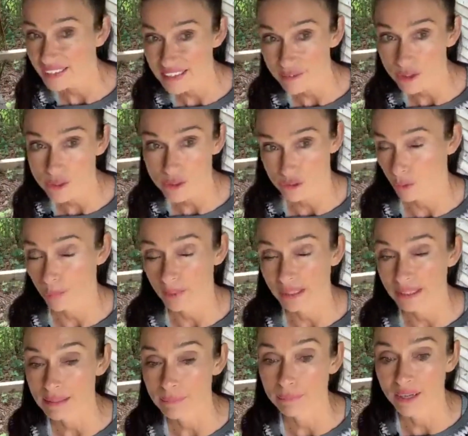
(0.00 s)
I never use
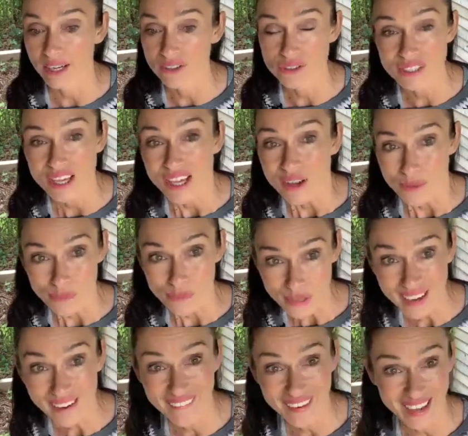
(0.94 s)
tropical imports.
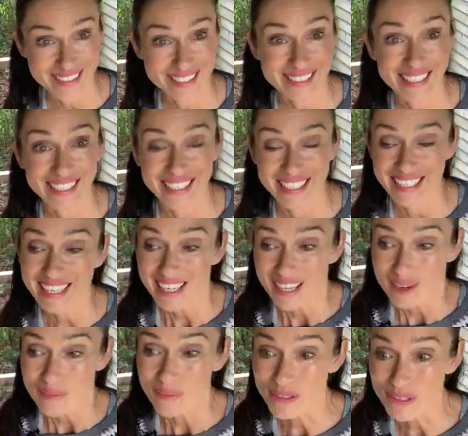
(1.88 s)
We are actually
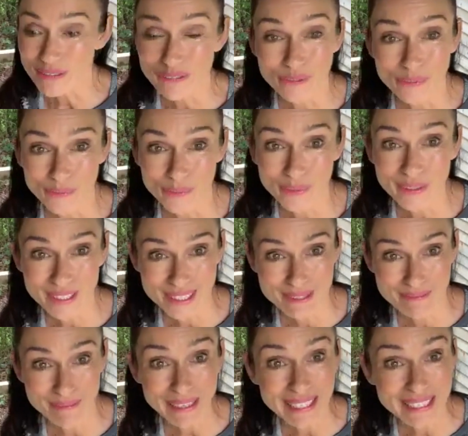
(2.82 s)
one of the
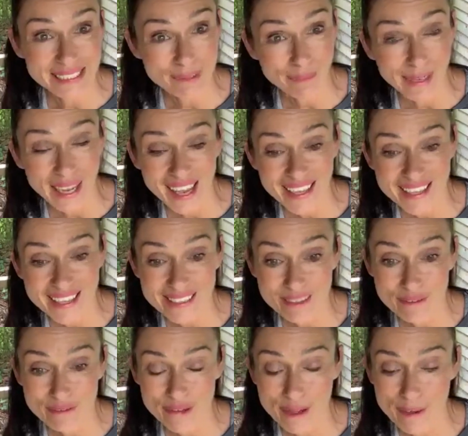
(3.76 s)
world's big
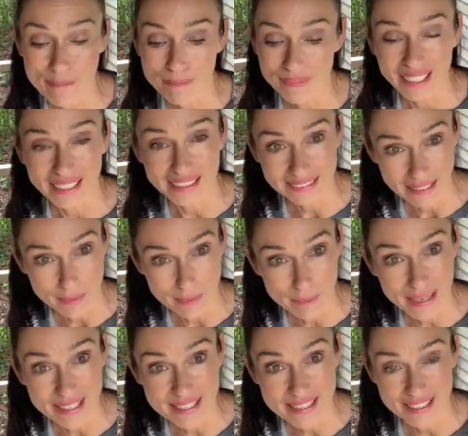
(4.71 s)
suppliers of
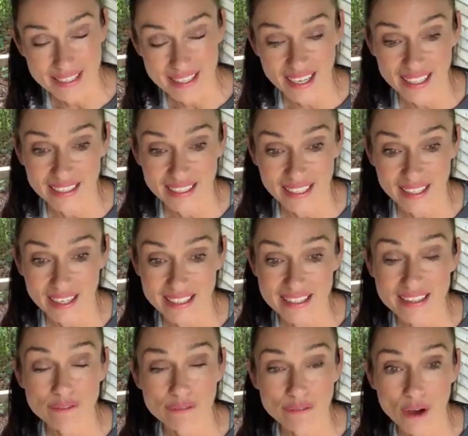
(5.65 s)
calcium bentonite,
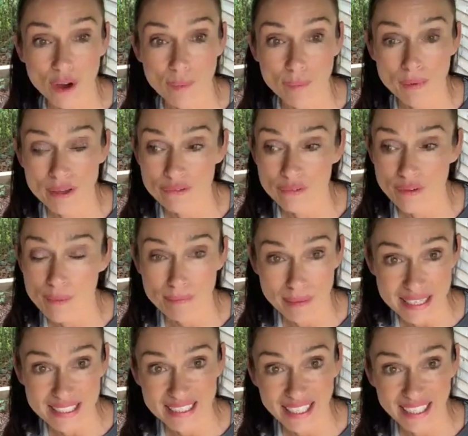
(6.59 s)
in the form of
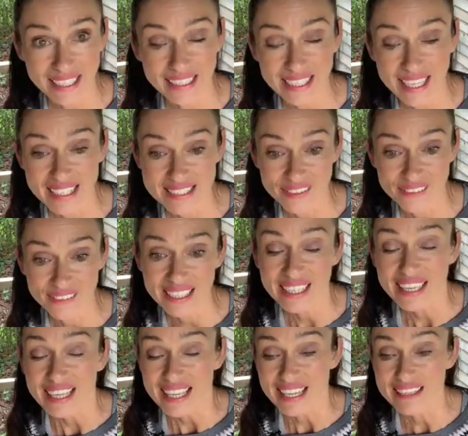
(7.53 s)
bentonite clay,
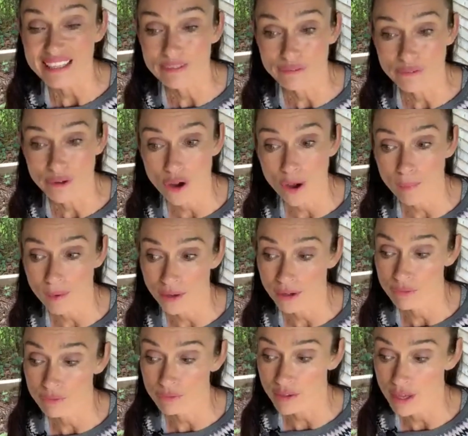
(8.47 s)
sorry, in the form
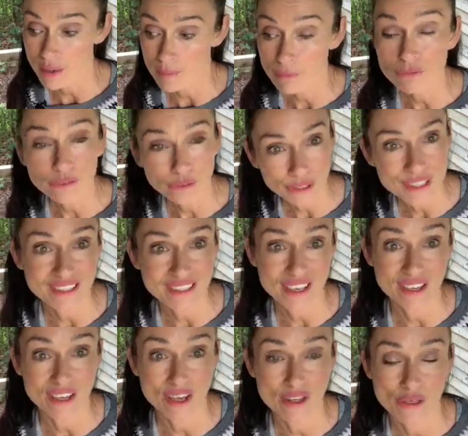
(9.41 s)
of Fuller's
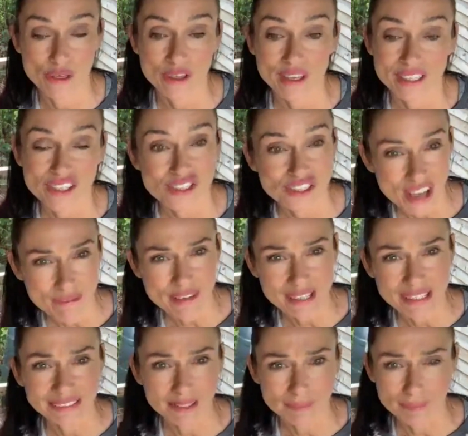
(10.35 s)
Earth.
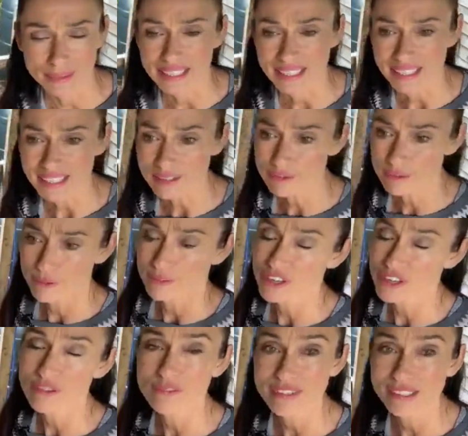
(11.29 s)
Sheffield, I believe.
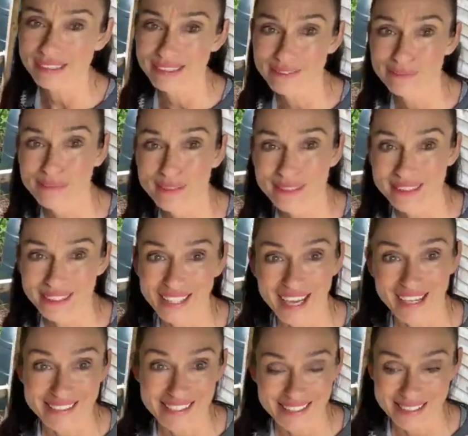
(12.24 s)
Sheffield is one of the
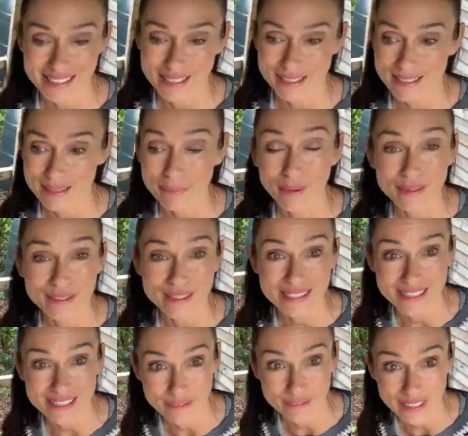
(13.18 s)
largest
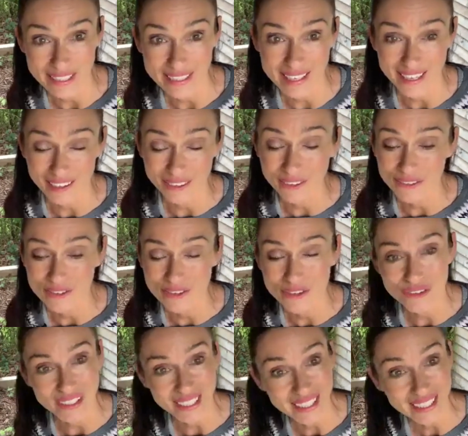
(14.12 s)
deposits of it in our
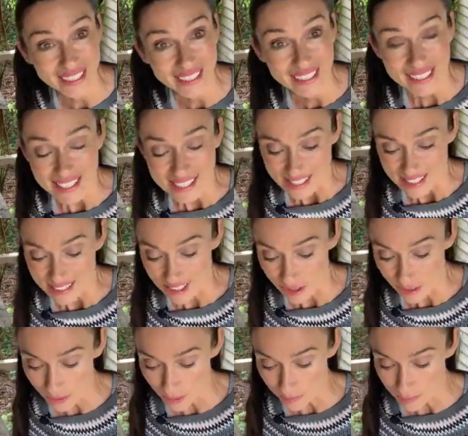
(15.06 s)
country.
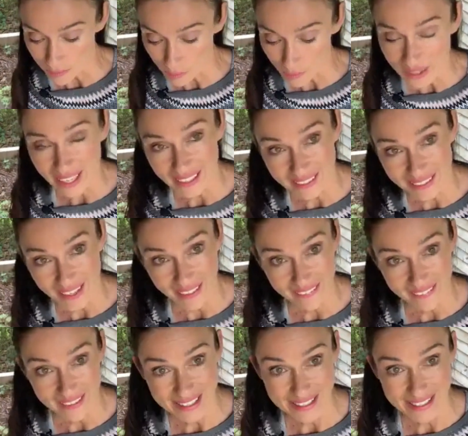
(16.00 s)
So we can
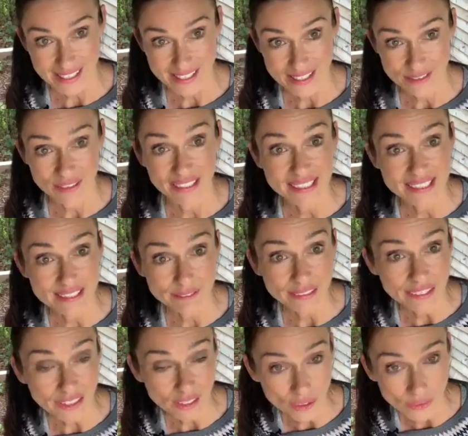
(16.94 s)
get these things
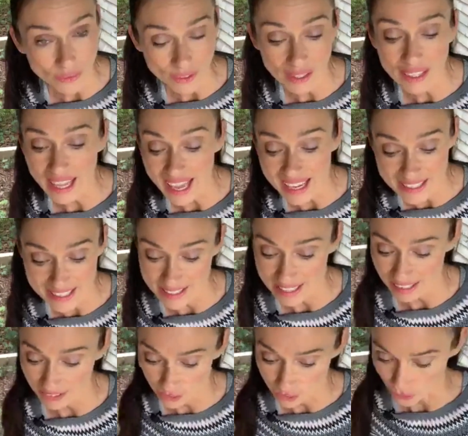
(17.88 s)
relatively local and
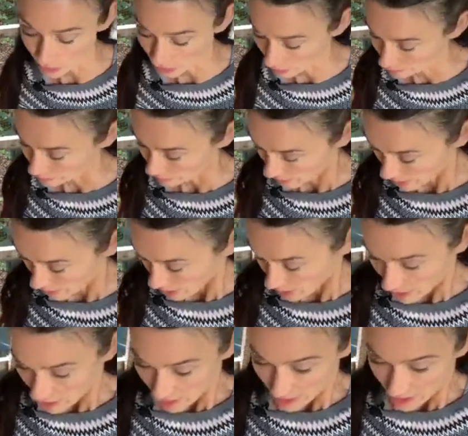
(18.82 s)
natural.
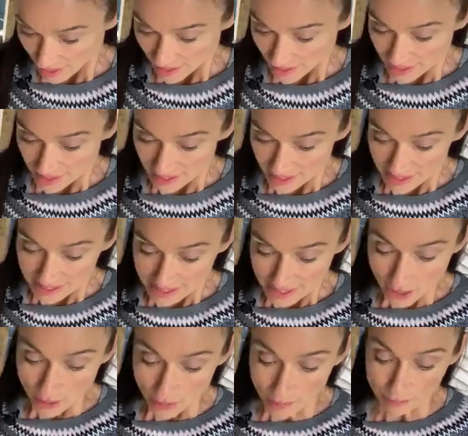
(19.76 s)

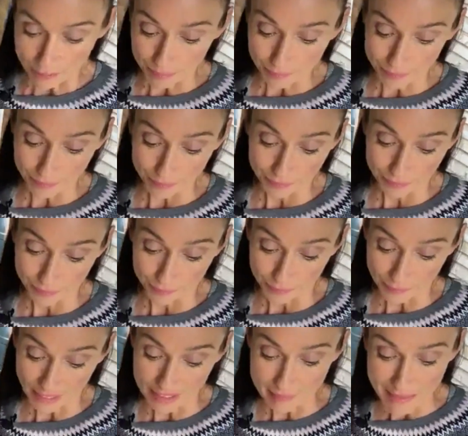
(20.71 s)
So
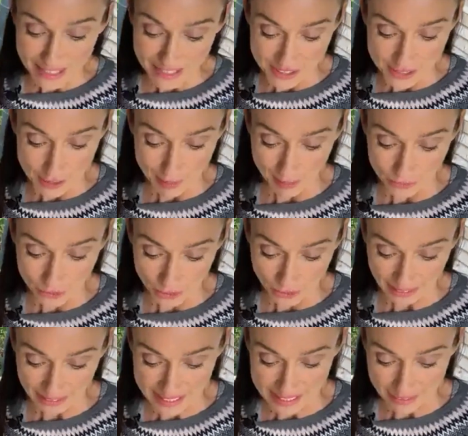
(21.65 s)
I mentioned about
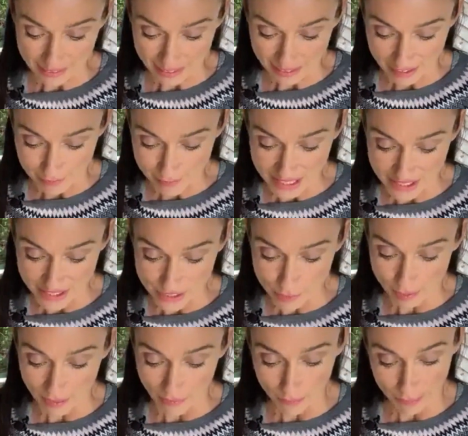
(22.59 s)
no glycerin, I
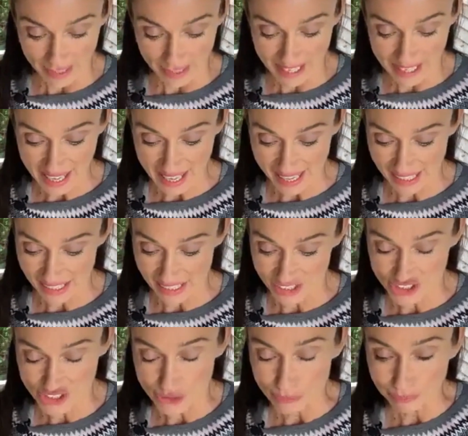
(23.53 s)
mentioned about
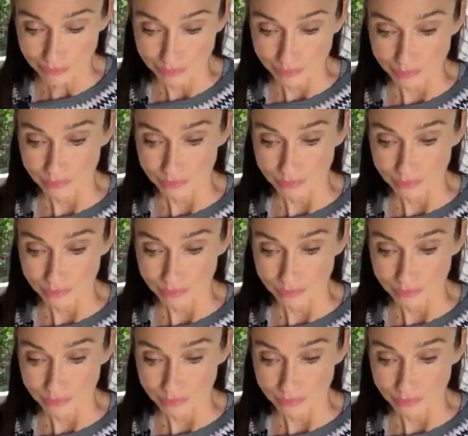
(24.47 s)
pH.